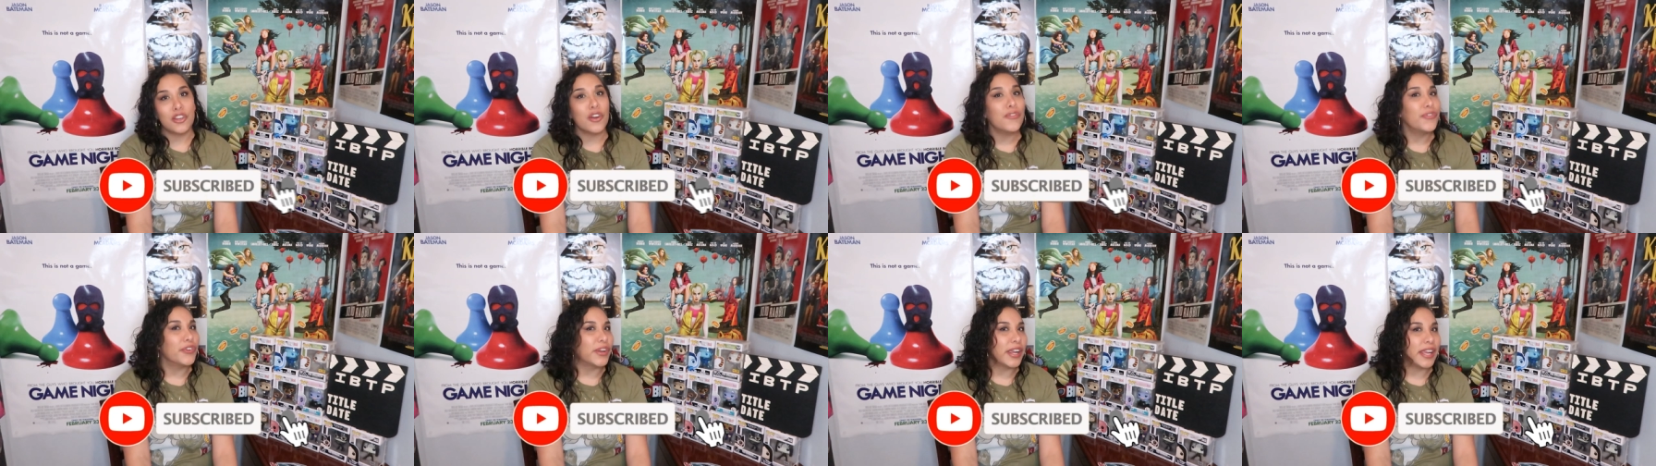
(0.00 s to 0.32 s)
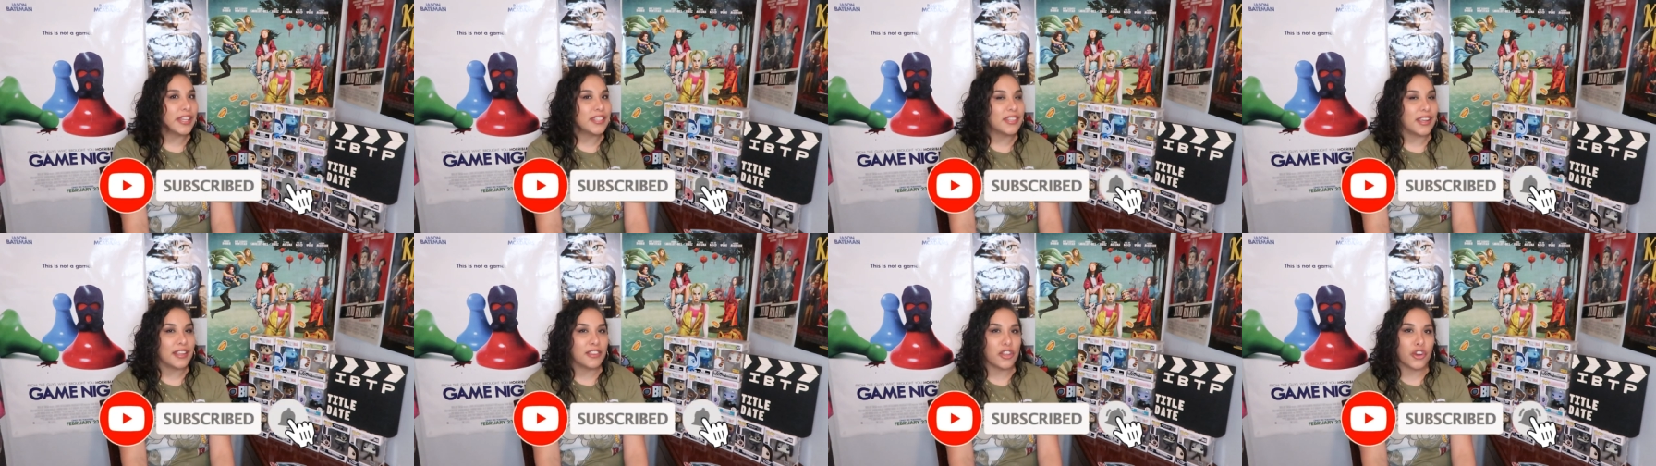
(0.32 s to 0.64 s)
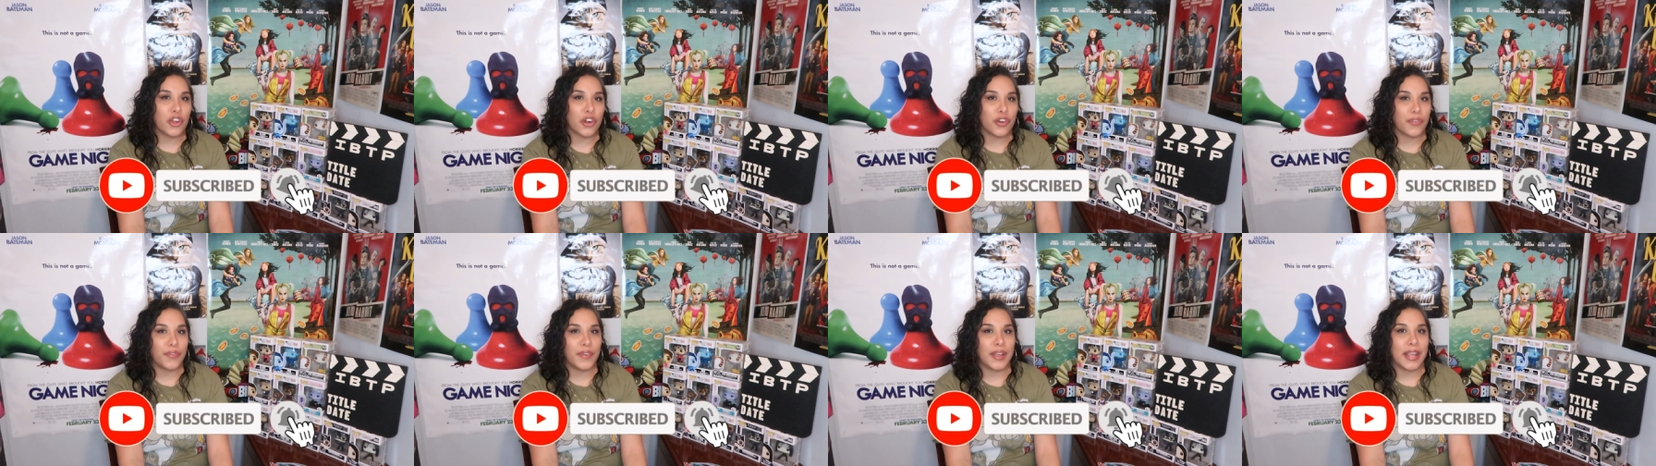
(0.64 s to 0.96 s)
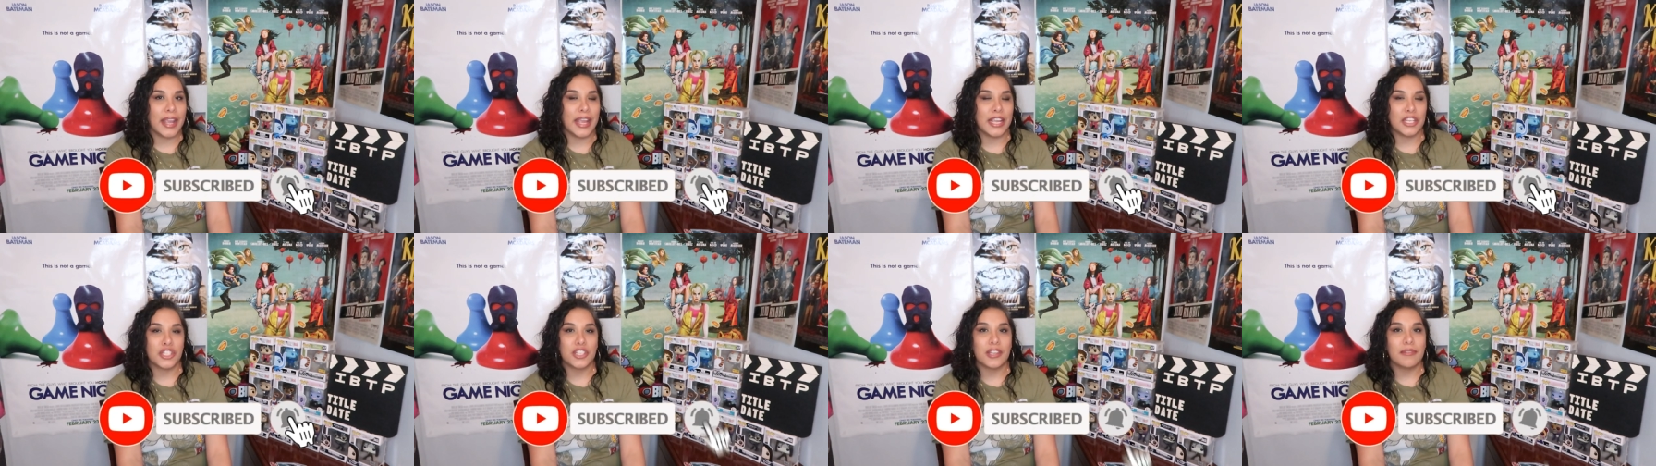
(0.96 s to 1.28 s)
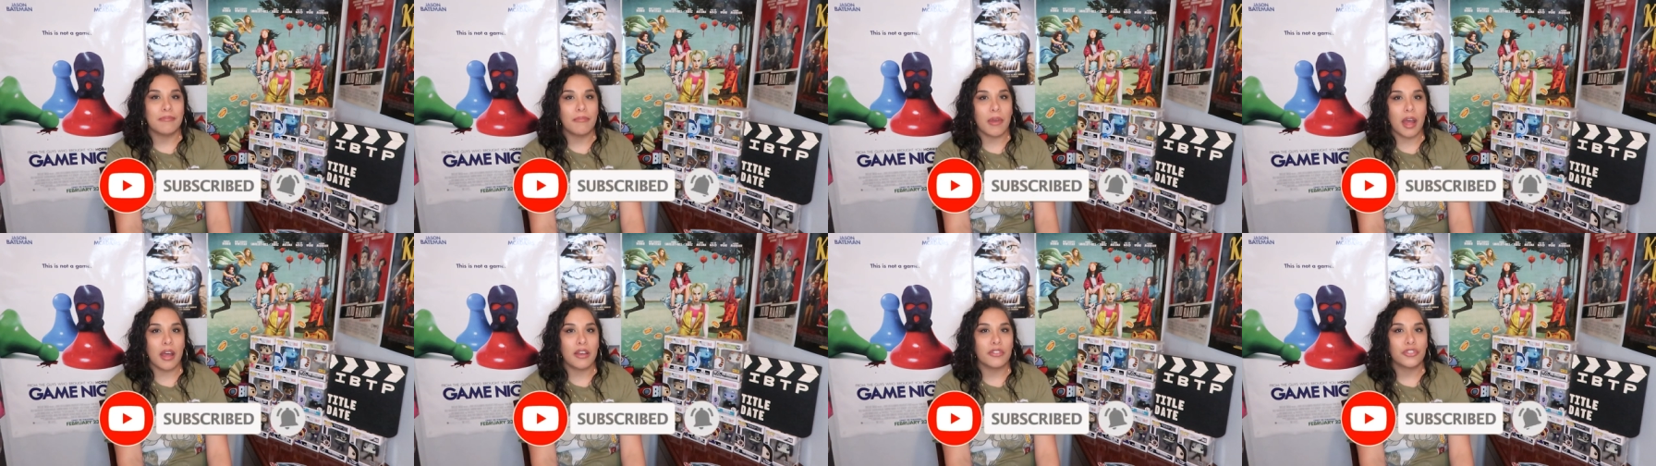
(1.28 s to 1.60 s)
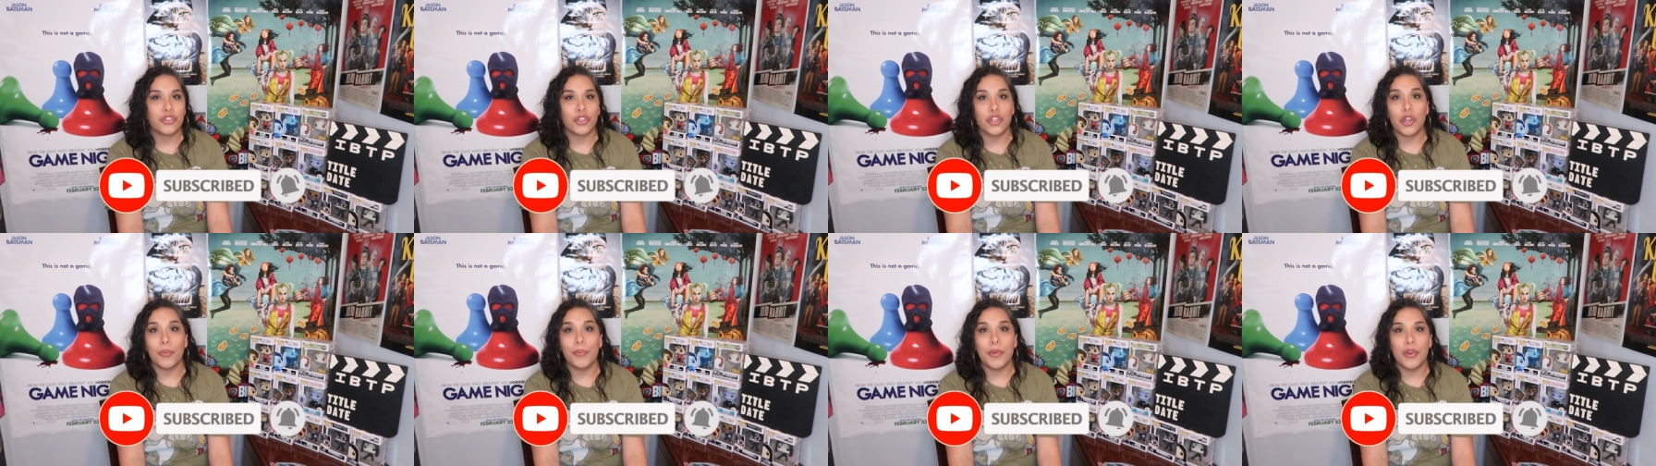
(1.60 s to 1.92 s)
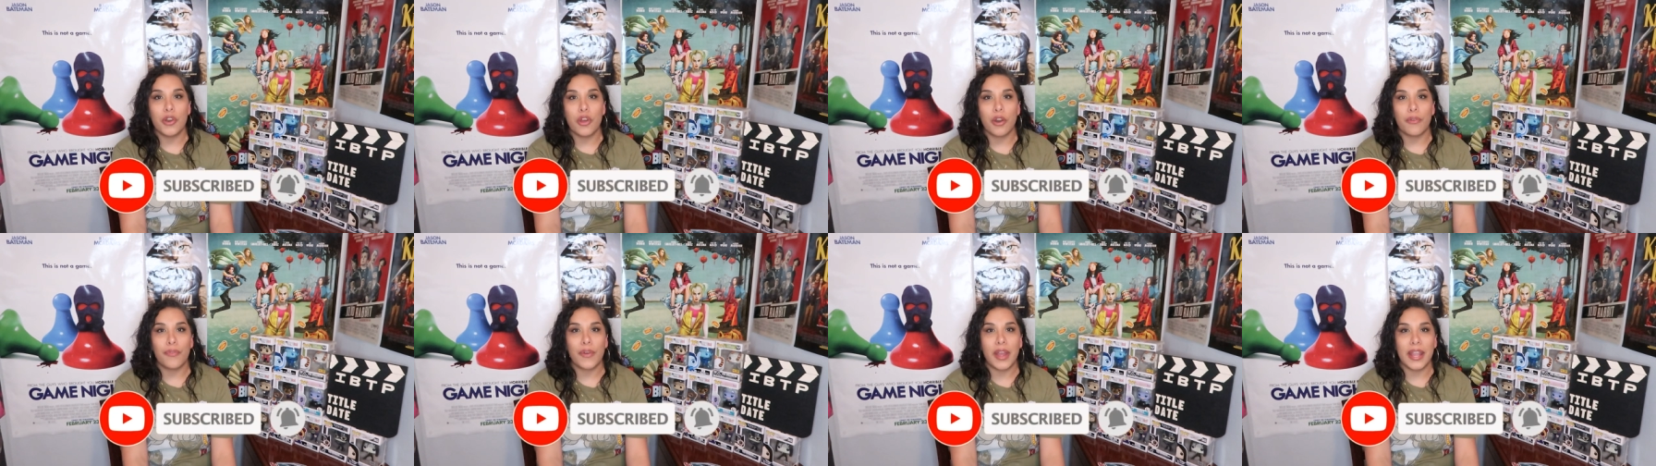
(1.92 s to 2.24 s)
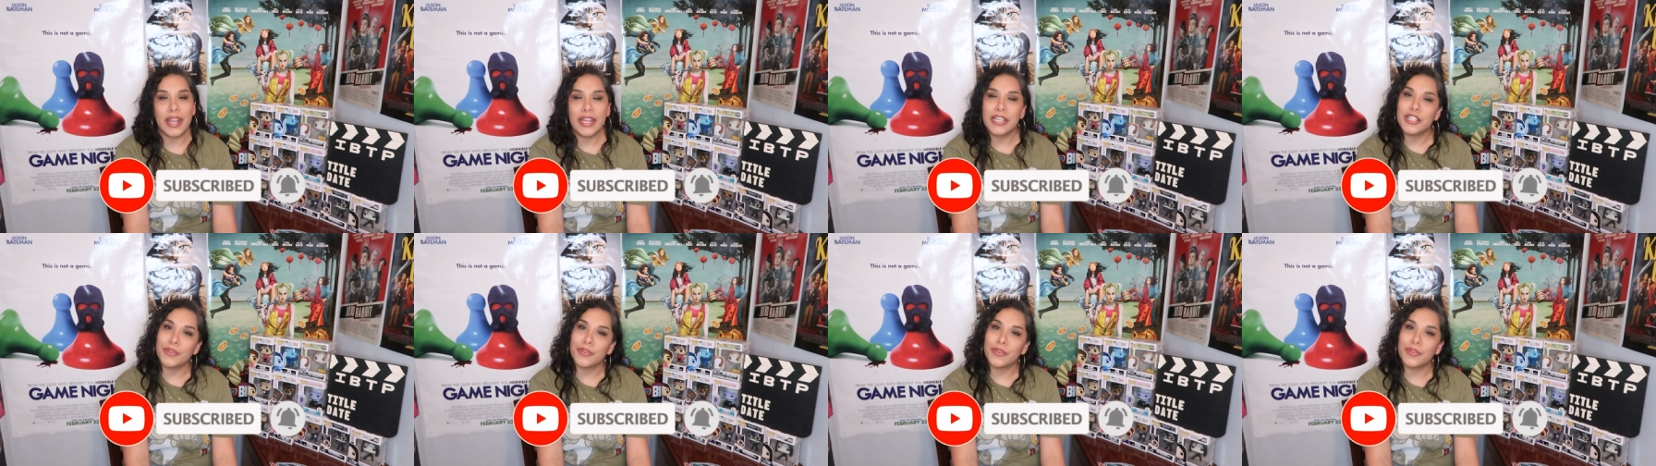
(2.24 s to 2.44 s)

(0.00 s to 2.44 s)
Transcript: Don't forget to hit the notification bell so you'll be notified